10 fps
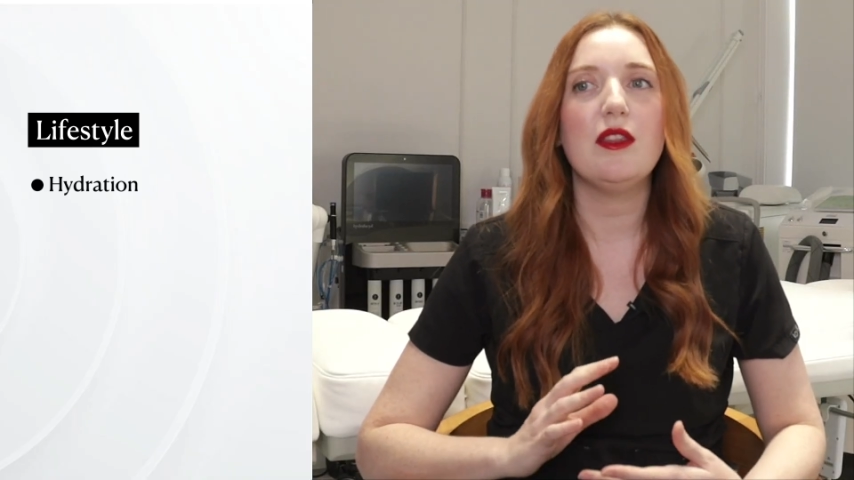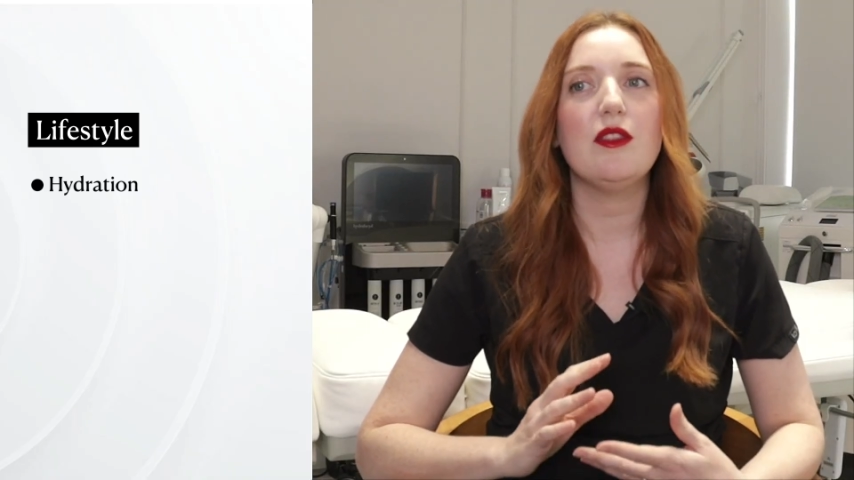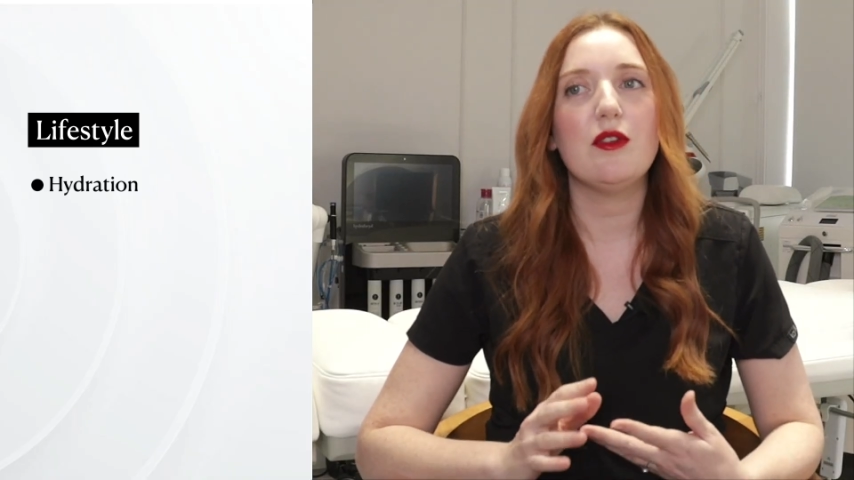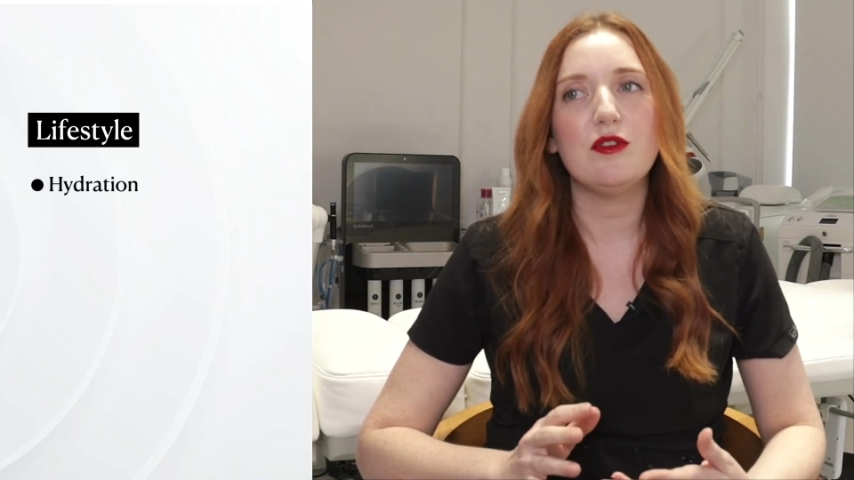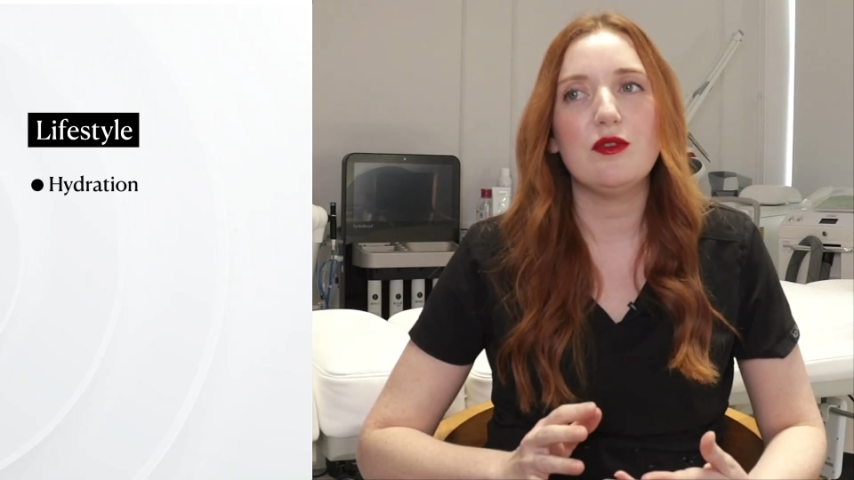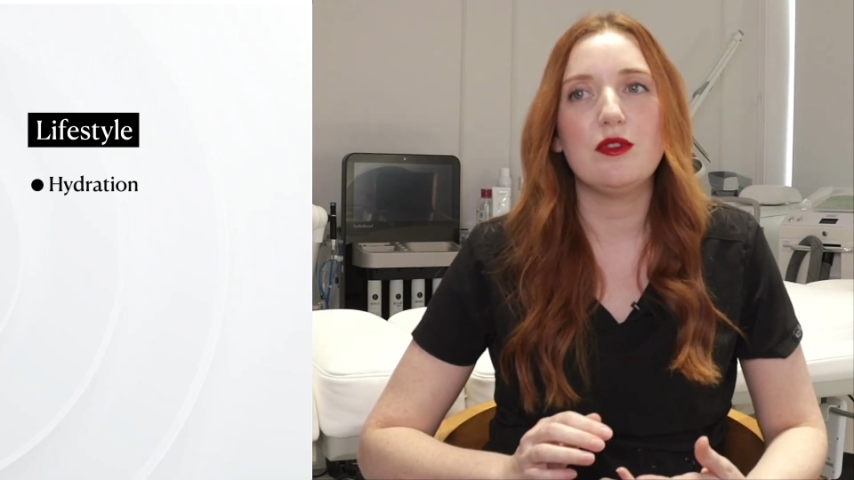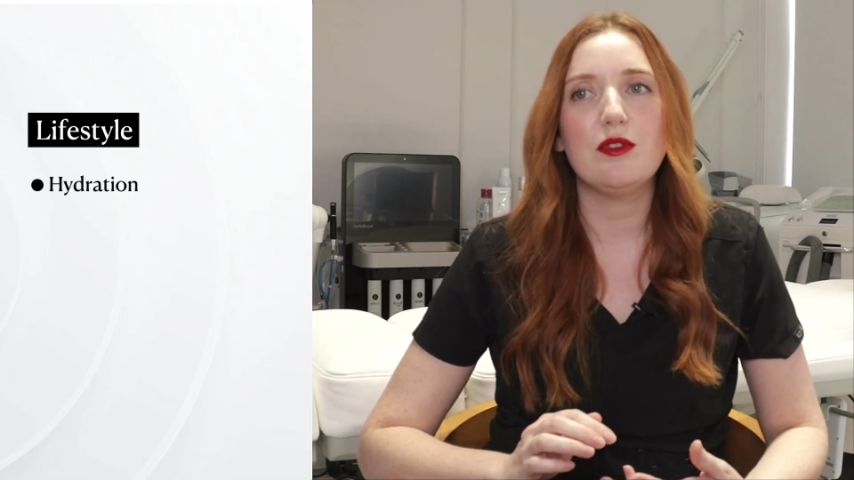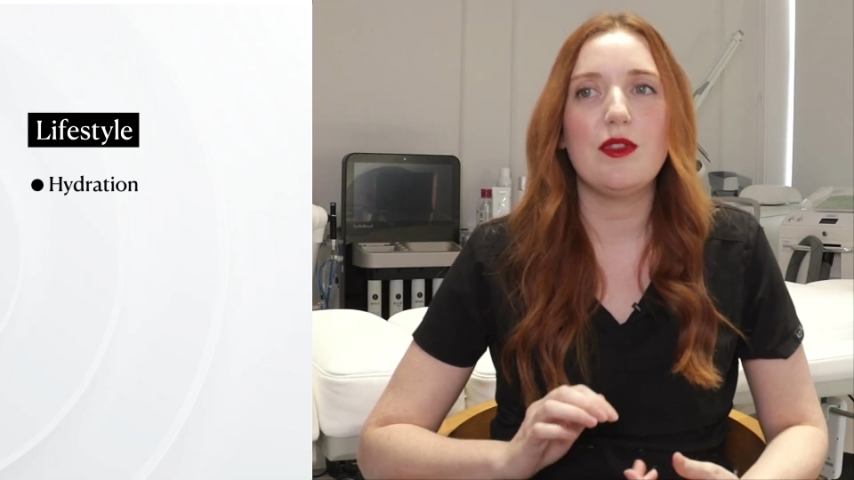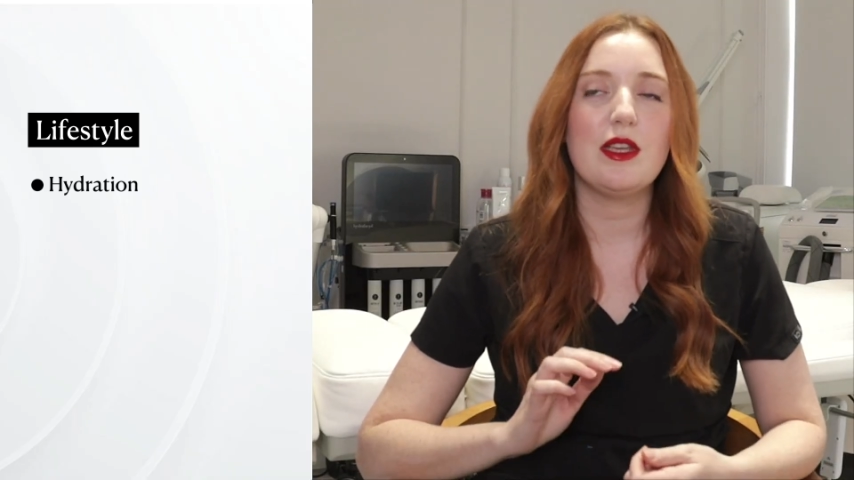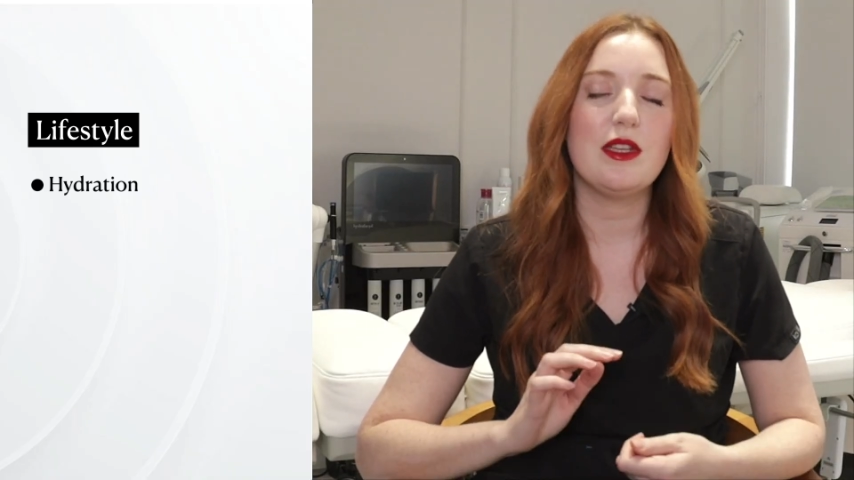those sorts of
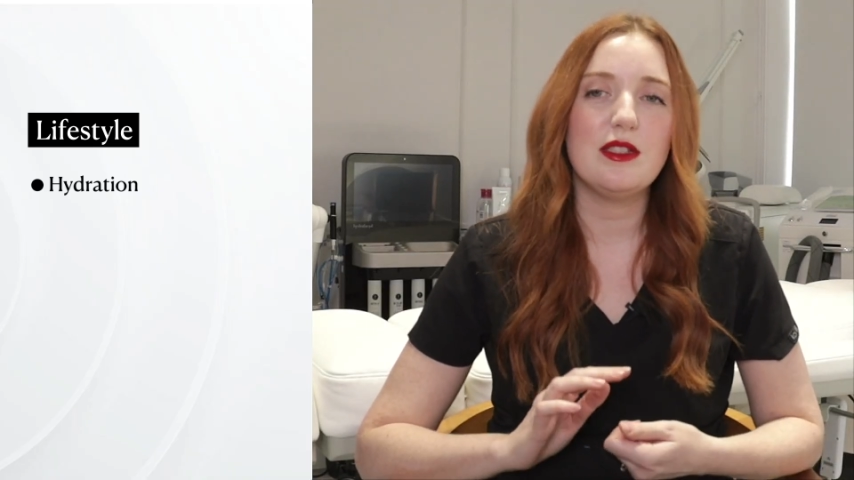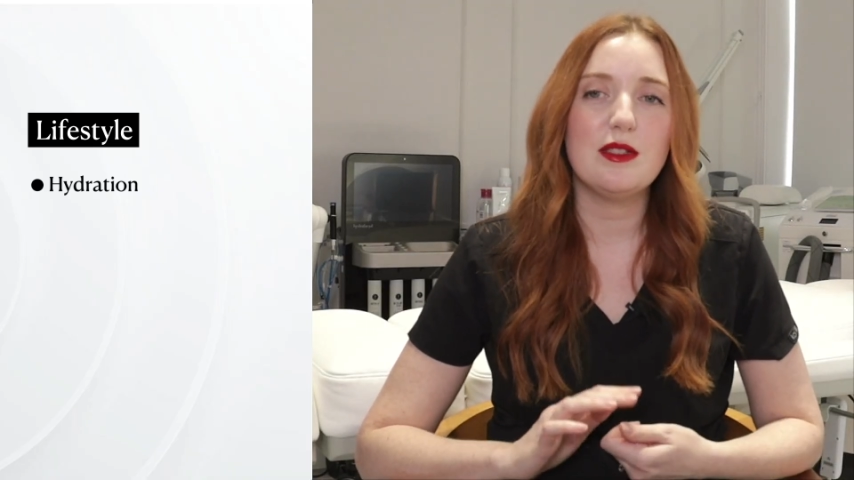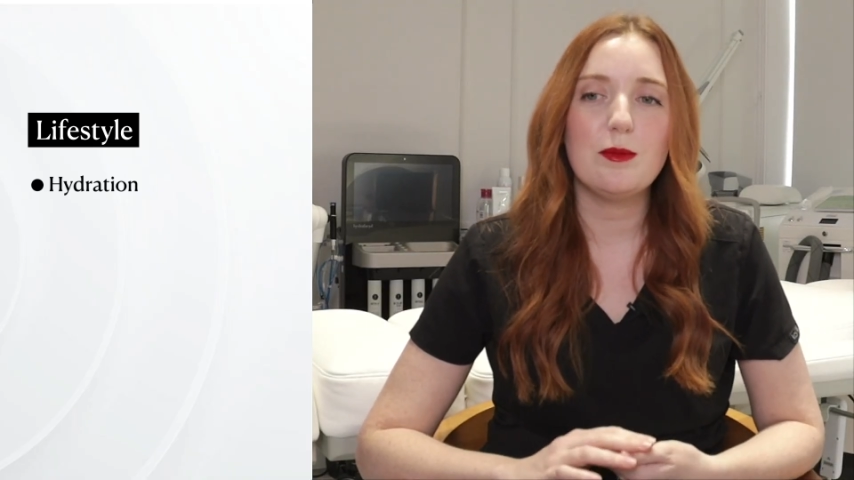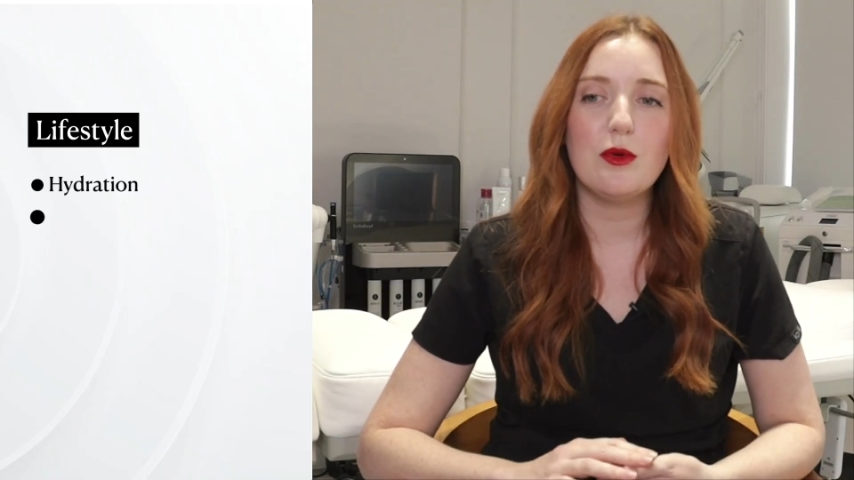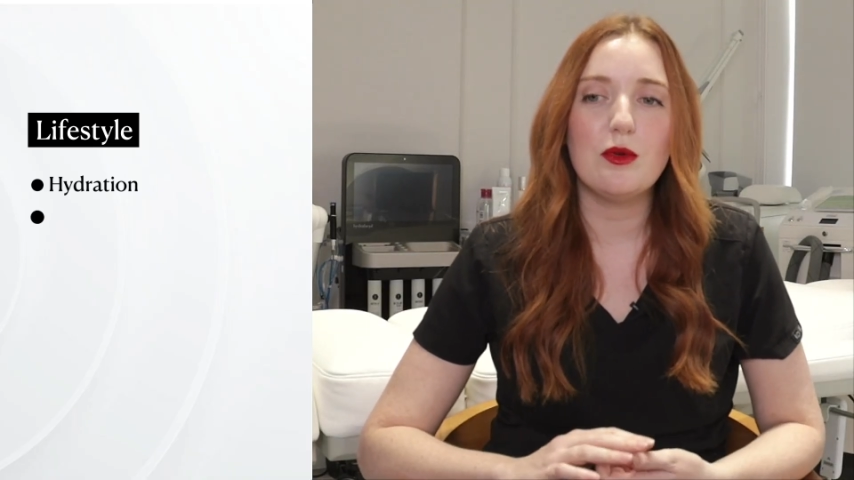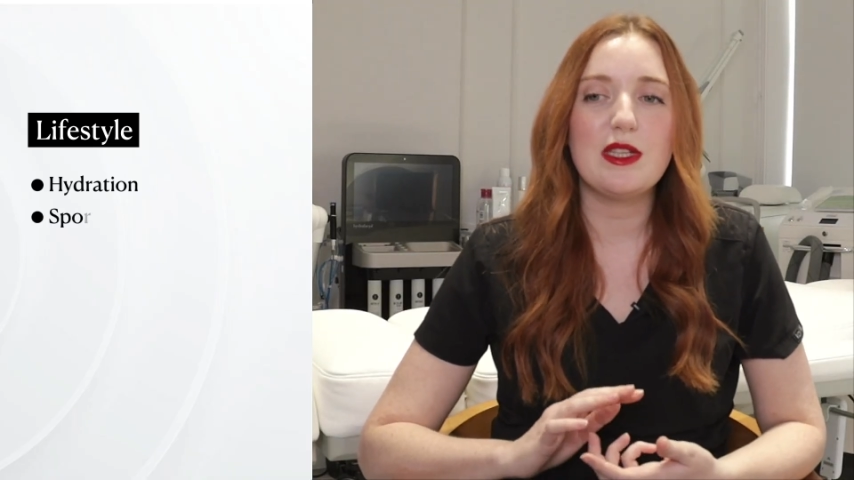things, sports,